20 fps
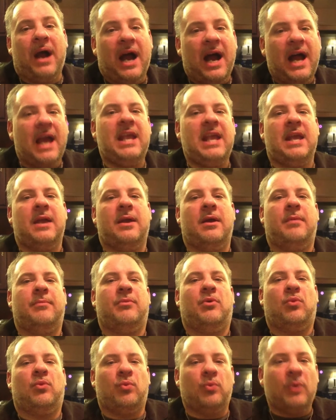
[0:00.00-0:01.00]
I am
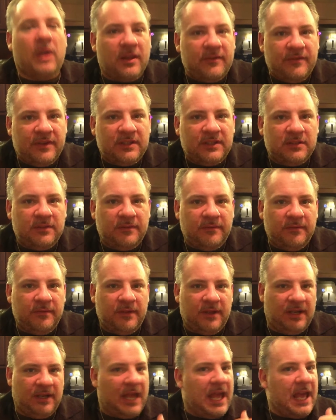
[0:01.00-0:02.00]
relevant
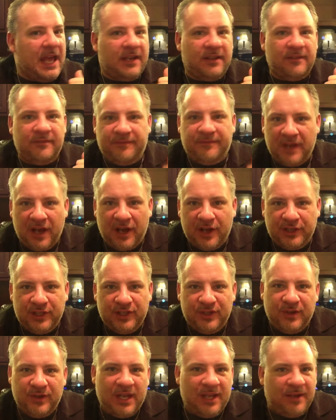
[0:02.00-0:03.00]
at adding
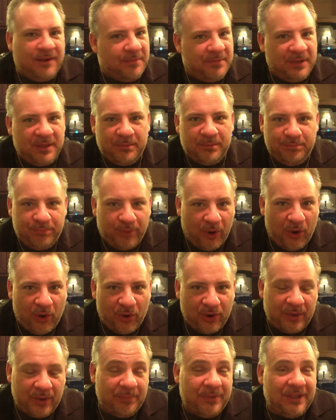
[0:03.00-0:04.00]
value, and I'm being
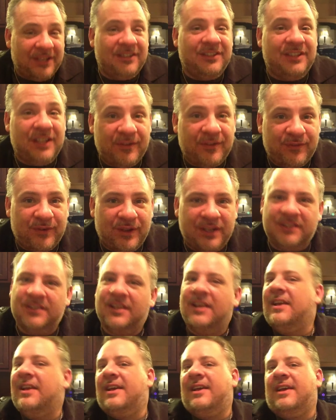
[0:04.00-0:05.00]
bold, I'm being different,
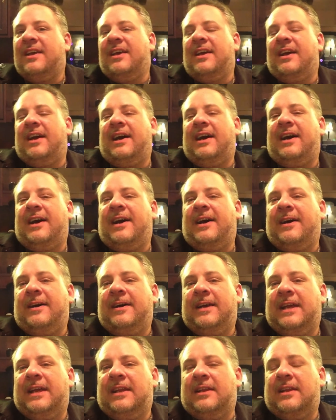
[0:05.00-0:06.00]

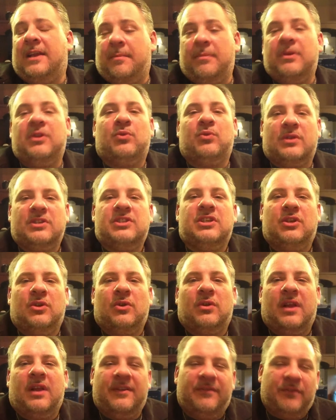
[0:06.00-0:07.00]
and I'm enriching your
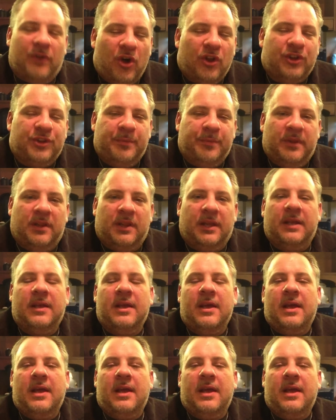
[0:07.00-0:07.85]
life ultimately.